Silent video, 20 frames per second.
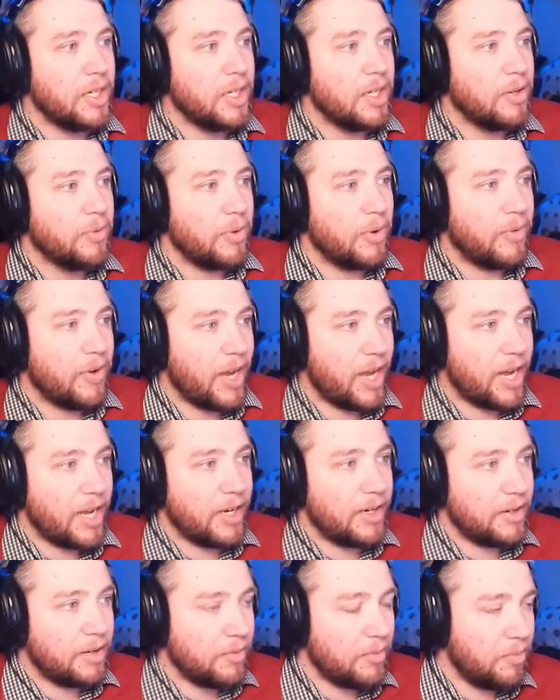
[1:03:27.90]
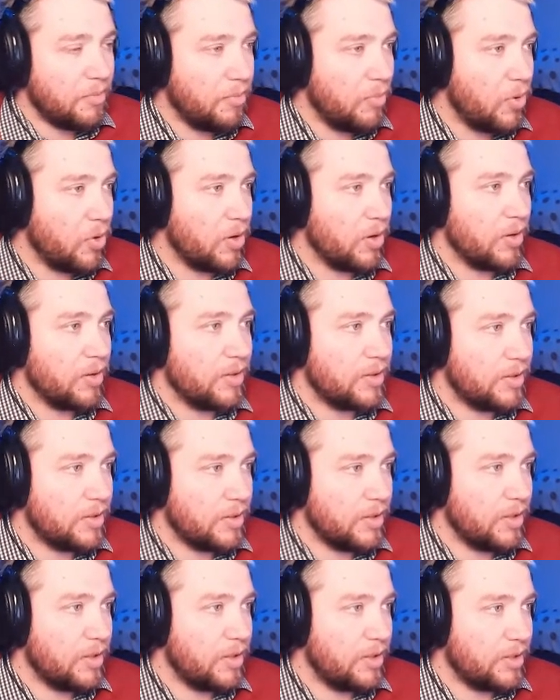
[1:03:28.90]
We've had more
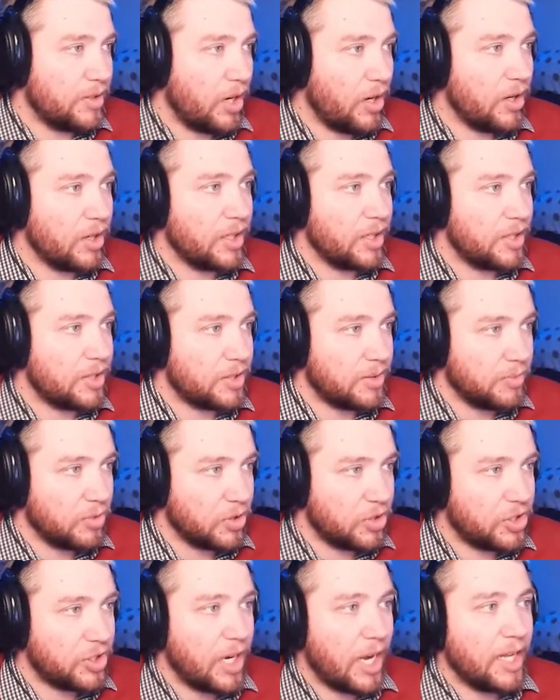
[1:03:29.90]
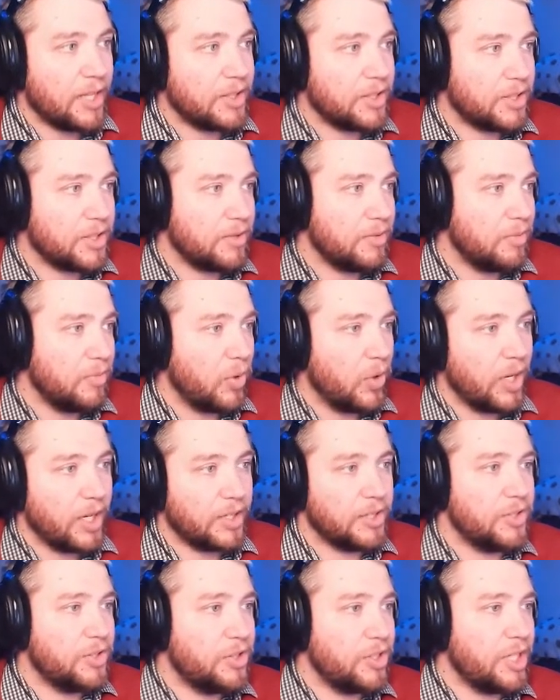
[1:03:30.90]
targets, more shots, more
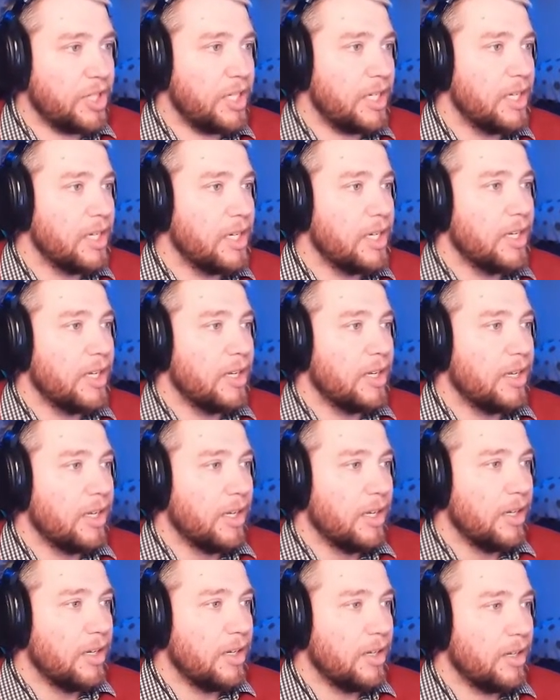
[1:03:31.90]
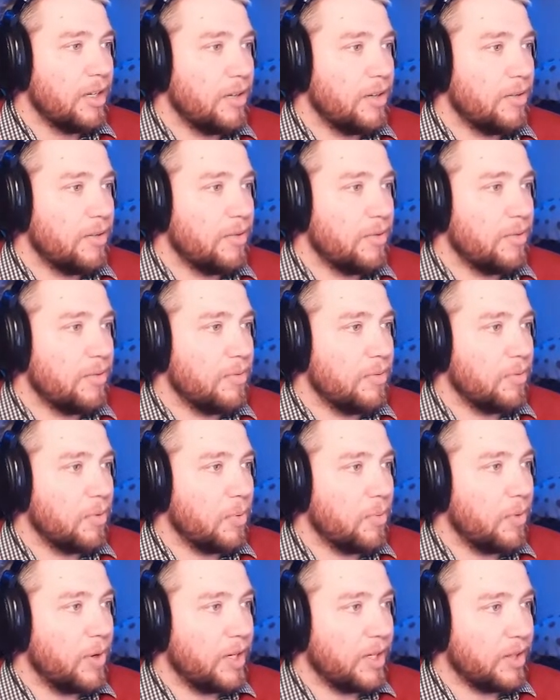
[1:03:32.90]
XG. We're
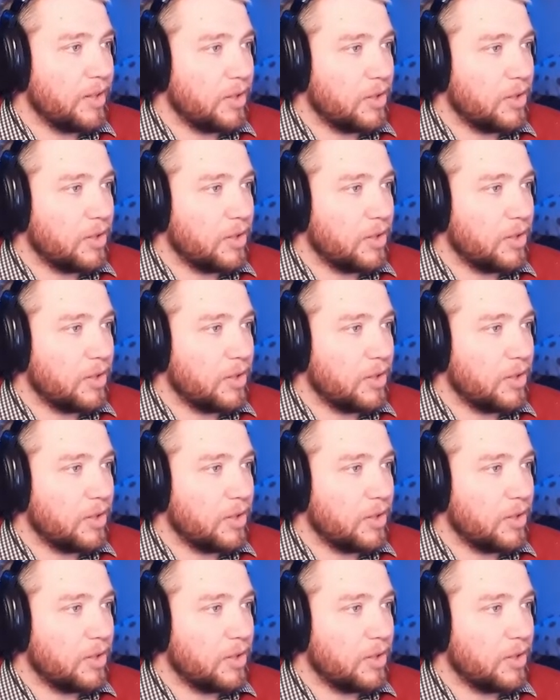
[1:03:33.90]
winning the